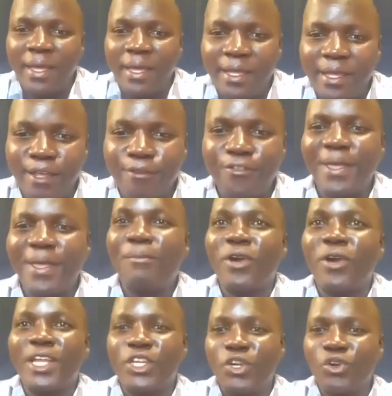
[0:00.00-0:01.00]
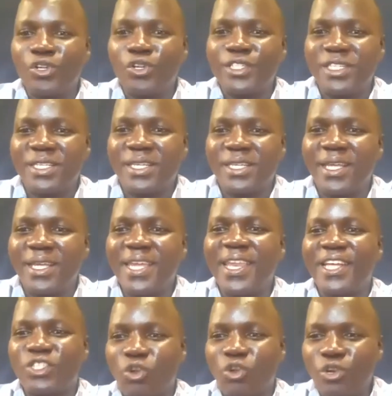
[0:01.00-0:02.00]
If the molecules in
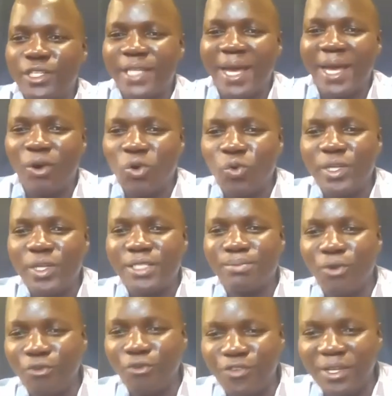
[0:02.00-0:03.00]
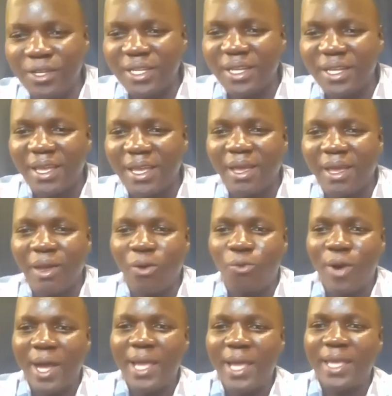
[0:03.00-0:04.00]
a solid are always moving,
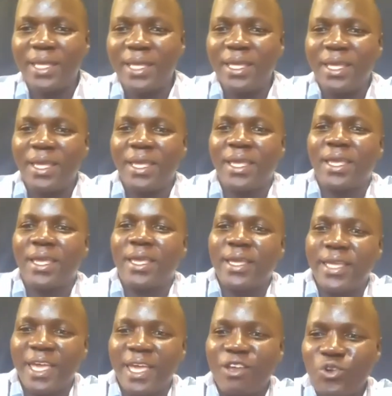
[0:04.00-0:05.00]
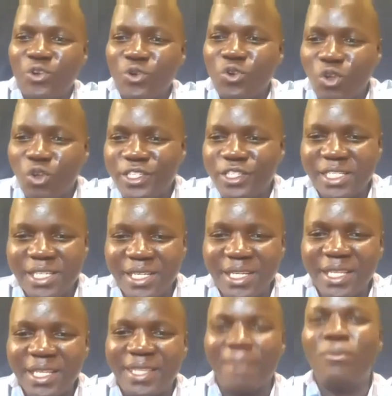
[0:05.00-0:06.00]
why can you not
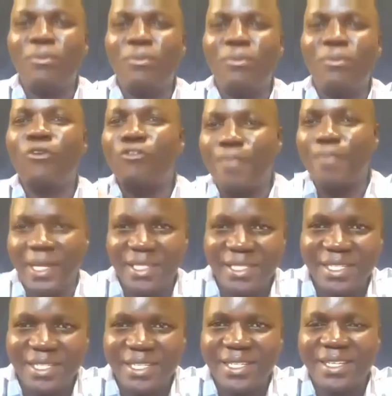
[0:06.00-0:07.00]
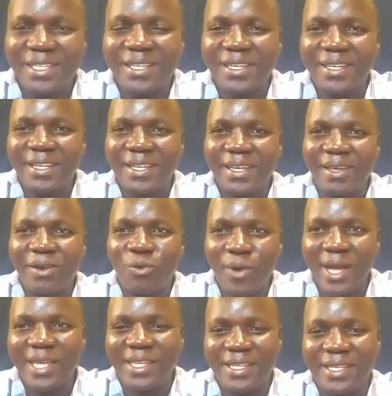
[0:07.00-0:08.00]
see the movement?
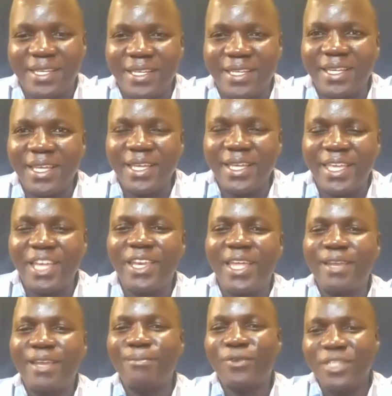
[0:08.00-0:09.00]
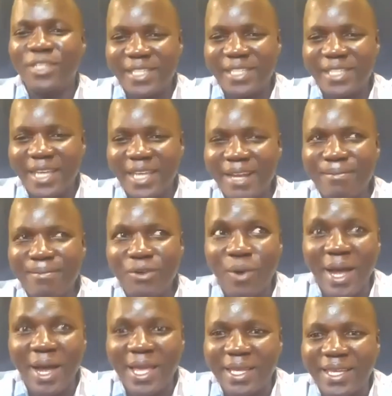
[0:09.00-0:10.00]
Why? Can anybody tell me
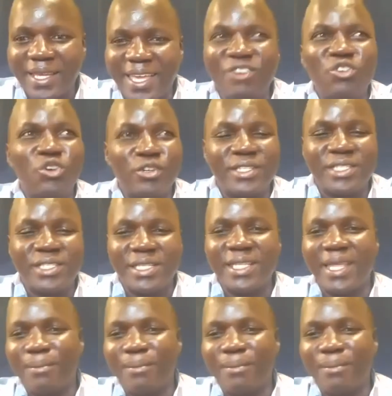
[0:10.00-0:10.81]
why can you not see the